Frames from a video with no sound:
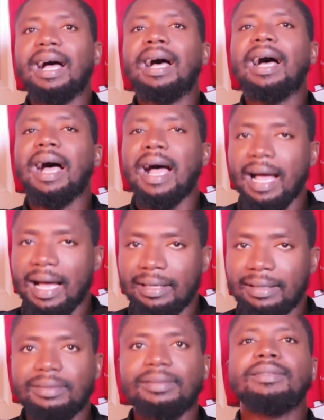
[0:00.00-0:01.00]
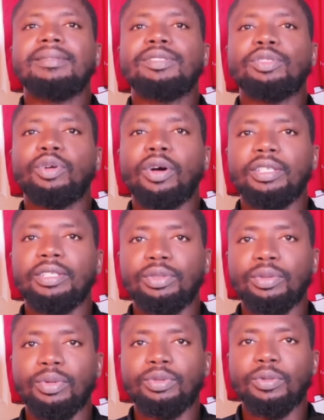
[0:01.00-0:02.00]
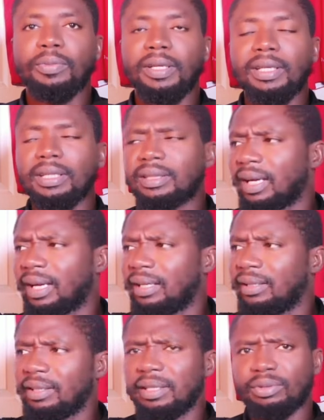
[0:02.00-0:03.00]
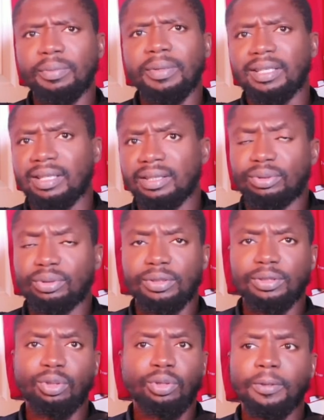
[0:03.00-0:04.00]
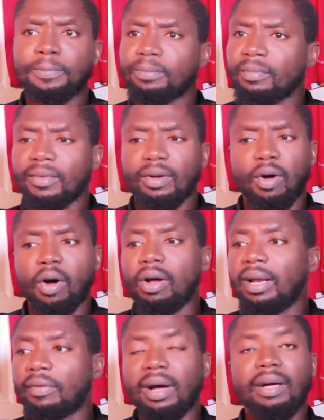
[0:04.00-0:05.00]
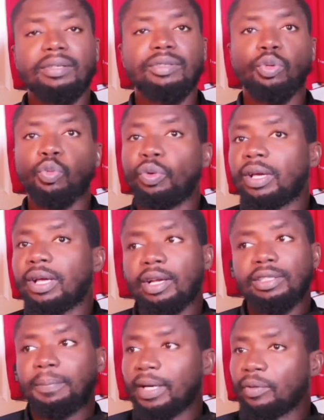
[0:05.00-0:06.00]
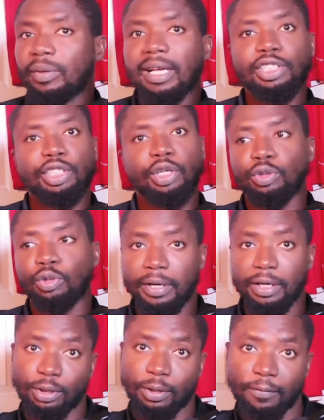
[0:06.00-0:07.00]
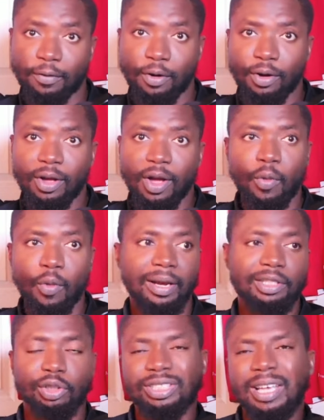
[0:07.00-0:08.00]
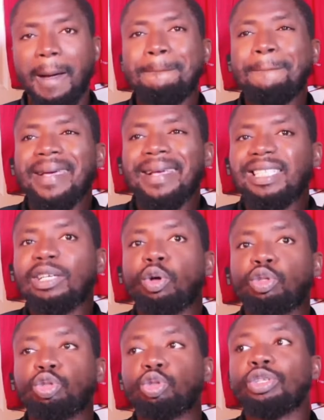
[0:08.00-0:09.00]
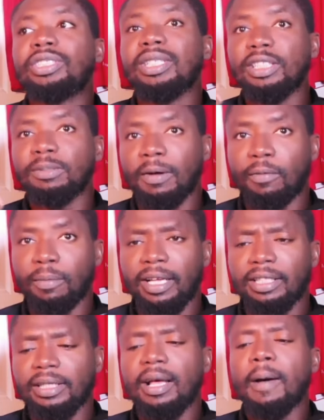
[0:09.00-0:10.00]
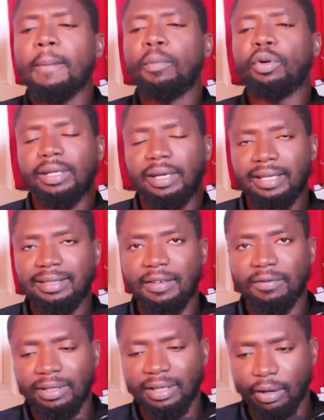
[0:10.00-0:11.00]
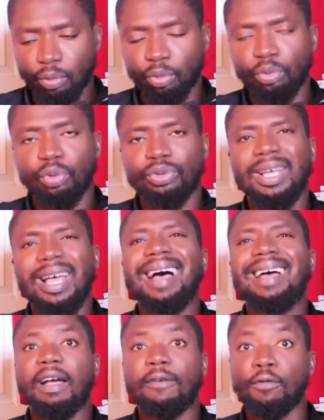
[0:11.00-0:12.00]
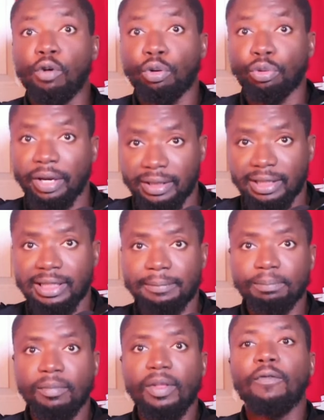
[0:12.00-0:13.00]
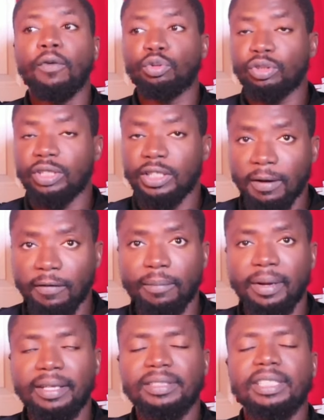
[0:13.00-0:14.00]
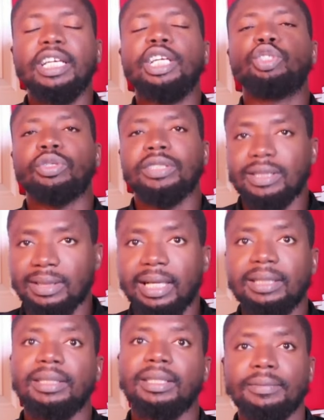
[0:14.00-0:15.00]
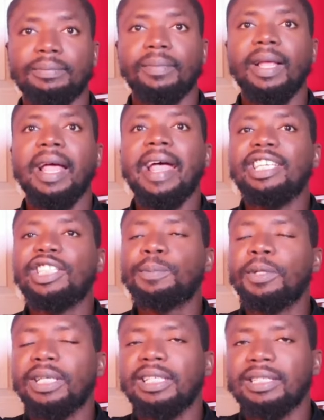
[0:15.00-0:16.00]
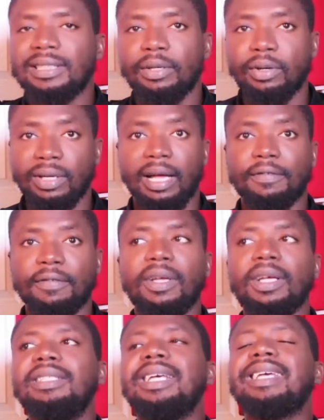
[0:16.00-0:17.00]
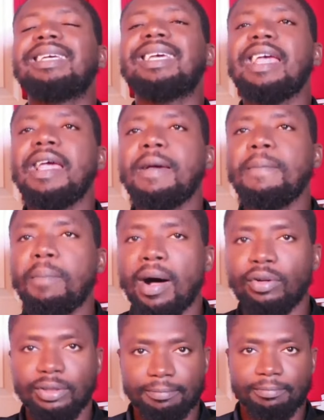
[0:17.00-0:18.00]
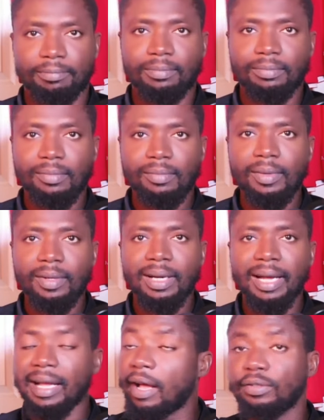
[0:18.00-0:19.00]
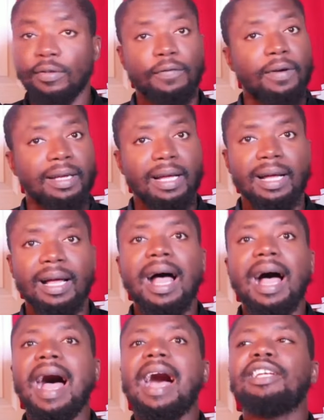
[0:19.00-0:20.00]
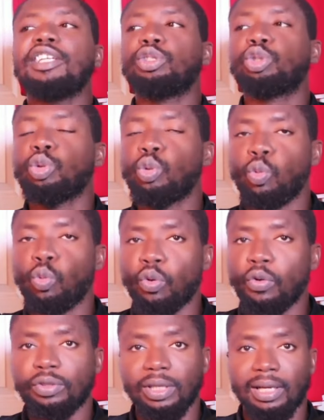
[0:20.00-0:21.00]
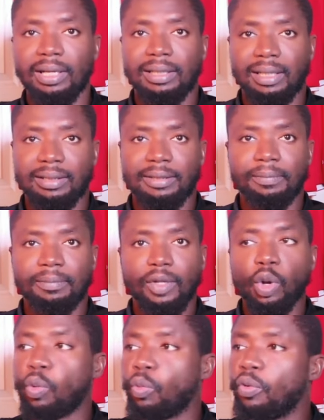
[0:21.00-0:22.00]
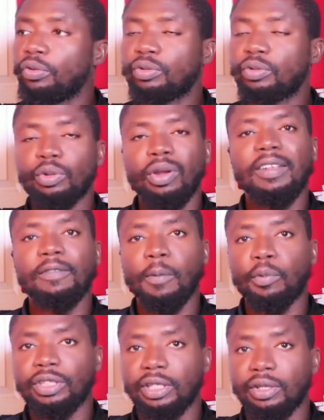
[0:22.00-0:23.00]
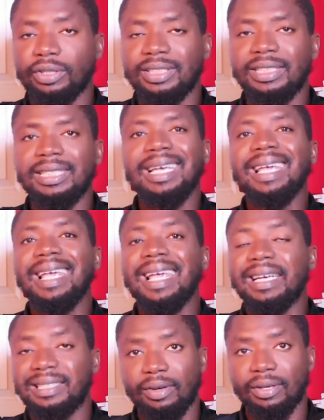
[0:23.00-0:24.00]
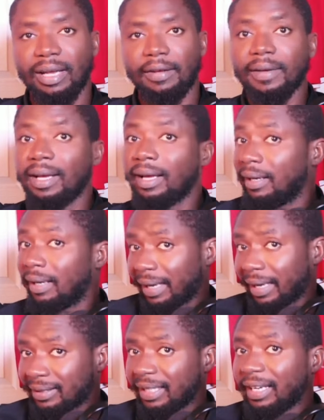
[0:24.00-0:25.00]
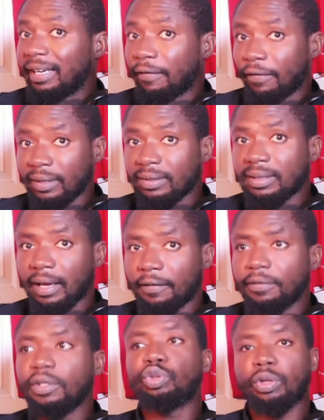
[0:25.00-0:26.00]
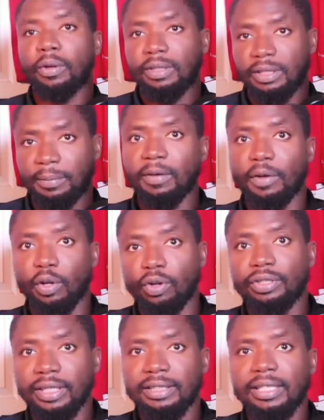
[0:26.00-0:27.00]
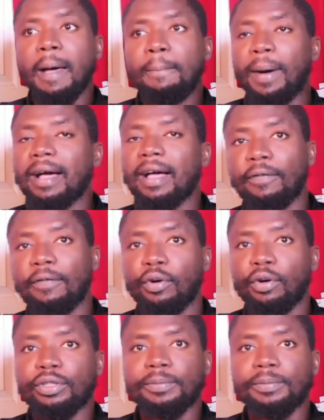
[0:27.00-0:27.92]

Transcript: and scoring his own goal to make it uh, to make it 3 2. So, all around, we can debate whether Chelsea will make top four, whether Chelsea can maintain or sustain this performance. But let's give them their kudos and their full credit for today's performance. It was ecstatic, especially the second half. They came out like a house on fire, and they took Wolves to the cleaners. Wolves could not live up with Chelsea in the second half. Like I said, in the first half, it was a bit of a contest, back and forth.